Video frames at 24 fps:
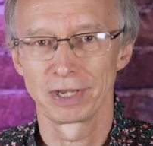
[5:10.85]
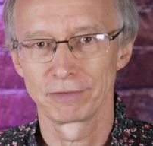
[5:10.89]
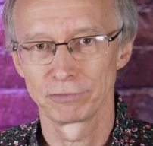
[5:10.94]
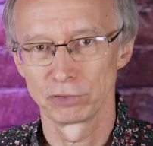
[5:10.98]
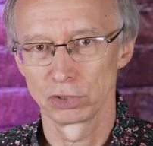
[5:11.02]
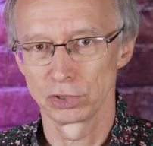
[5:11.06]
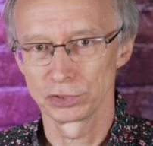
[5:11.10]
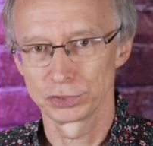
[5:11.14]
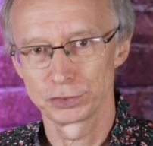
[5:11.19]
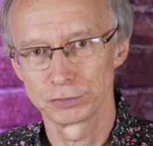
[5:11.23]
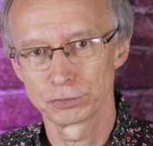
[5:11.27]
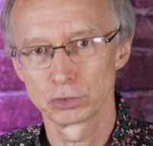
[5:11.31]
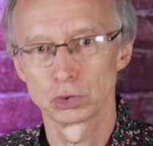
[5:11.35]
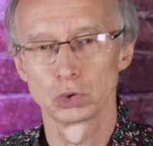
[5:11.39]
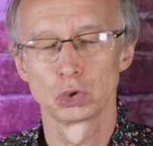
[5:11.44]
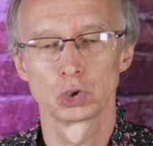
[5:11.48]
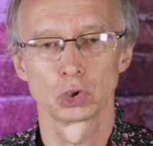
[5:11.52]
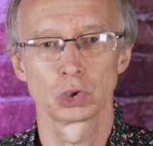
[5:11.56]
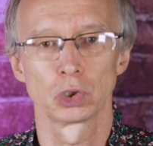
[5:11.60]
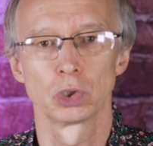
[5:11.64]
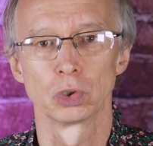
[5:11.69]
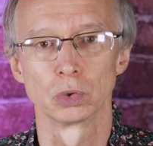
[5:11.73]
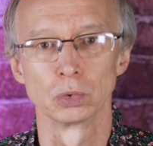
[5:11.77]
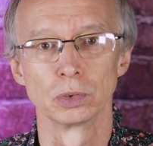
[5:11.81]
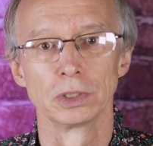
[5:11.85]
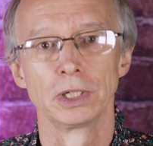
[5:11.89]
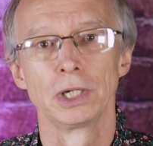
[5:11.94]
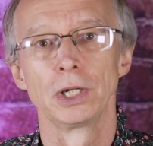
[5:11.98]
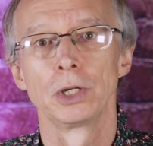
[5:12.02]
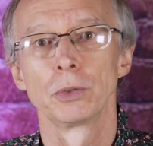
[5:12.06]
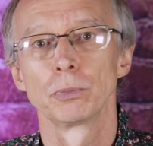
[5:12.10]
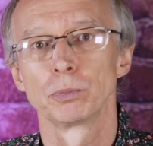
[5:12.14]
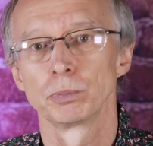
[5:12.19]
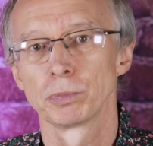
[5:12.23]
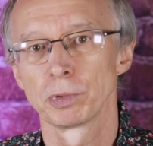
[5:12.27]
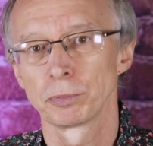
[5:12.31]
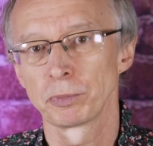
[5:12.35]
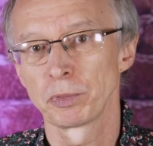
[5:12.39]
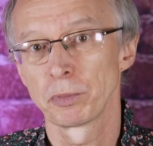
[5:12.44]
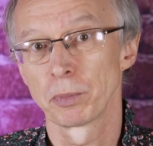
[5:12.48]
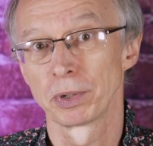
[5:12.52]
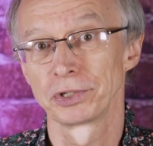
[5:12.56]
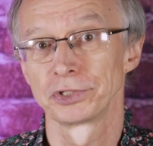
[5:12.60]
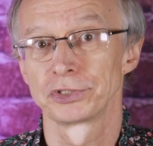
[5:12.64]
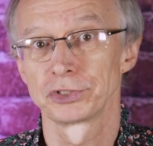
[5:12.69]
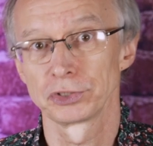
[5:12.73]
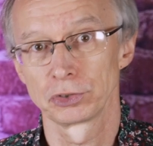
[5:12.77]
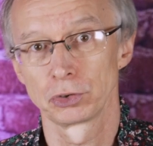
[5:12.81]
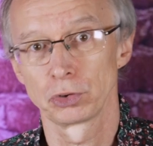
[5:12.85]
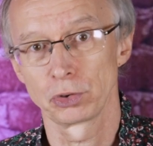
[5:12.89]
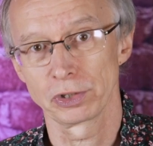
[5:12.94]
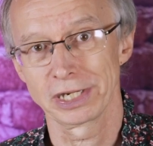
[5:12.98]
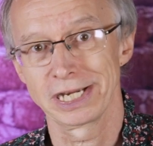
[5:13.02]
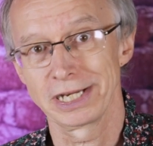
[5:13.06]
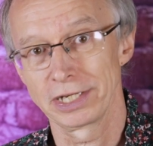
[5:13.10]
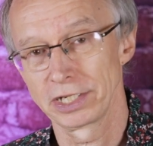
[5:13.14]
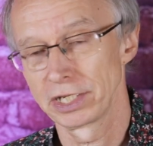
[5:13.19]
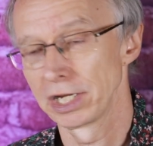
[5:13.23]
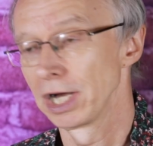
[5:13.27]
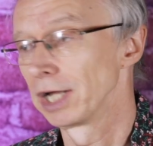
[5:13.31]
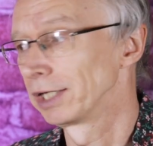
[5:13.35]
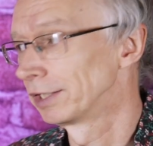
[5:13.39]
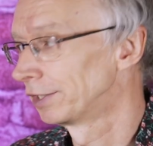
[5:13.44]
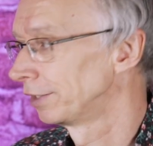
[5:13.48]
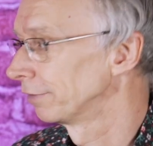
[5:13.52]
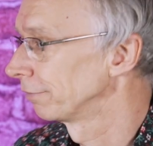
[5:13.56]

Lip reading: have lots of control when we want to create coloured